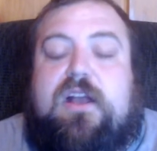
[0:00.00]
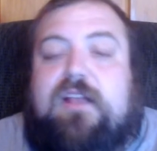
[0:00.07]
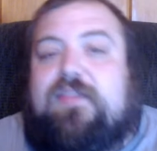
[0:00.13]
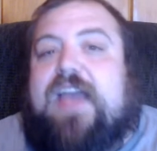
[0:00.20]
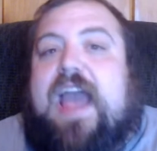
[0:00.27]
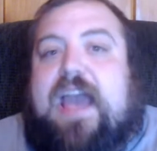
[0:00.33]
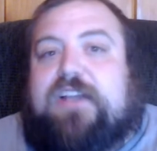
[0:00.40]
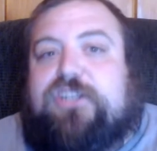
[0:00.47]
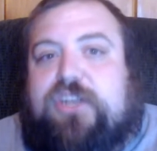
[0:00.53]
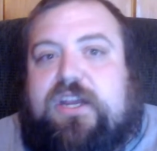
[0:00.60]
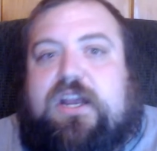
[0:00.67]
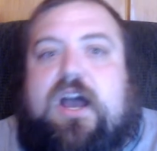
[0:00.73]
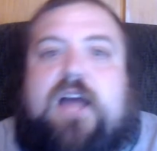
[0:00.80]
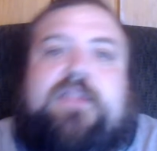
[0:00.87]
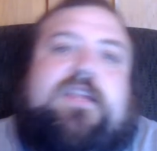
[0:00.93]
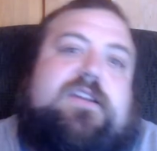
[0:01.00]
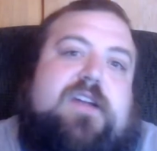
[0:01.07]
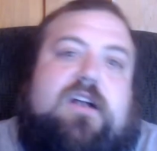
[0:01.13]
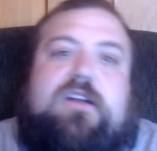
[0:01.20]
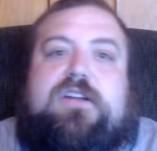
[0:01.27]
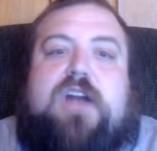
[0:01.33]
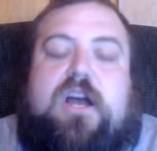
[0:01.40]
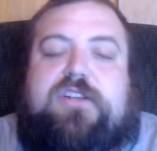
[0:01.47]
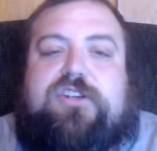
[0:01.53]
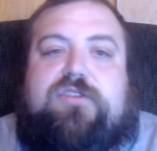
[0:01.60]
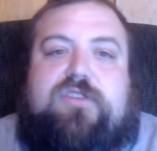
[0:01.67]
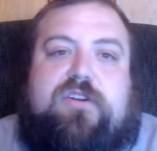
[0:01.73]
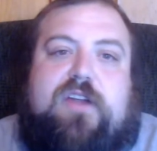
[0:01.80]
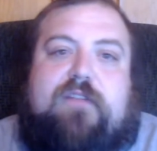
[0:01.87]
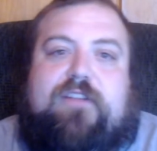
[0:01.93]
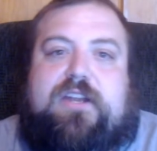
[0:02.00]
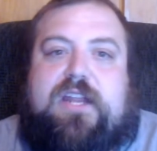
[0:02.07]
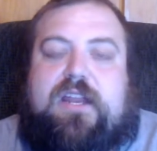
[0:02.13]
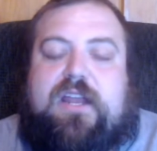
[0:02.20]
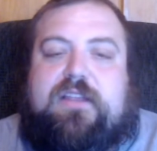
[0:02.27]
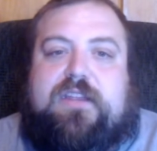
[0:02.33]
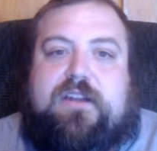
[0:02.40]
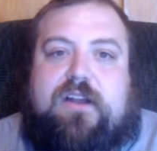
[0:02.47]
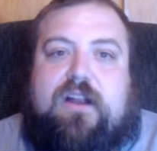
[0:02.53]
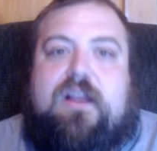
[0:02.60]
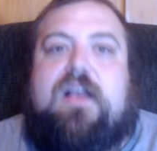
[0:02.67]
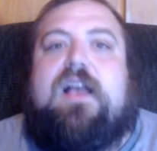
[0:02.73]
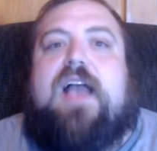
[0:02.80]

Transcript: They actually got the dirt. Don Jr. never did get the dirt.